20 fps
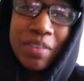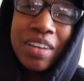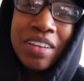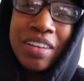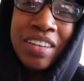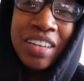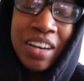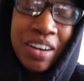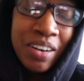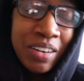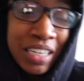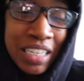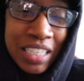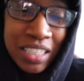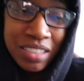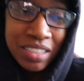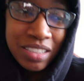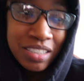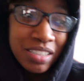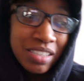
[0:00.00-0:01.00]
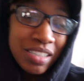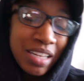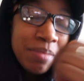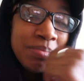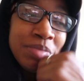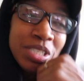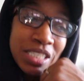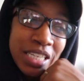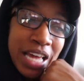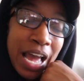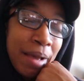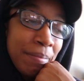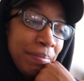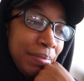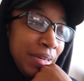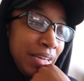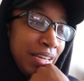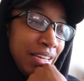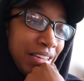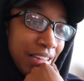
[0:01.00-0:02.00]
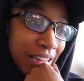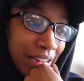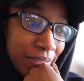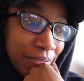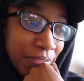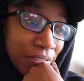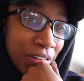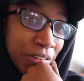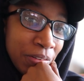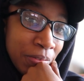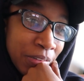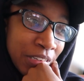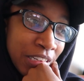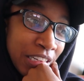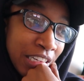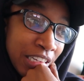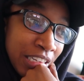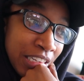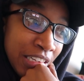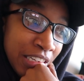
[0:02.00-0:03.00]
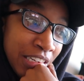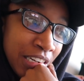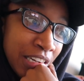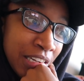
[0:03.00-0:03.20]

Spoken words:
You know, it's just, I'm just happy. I feel really good.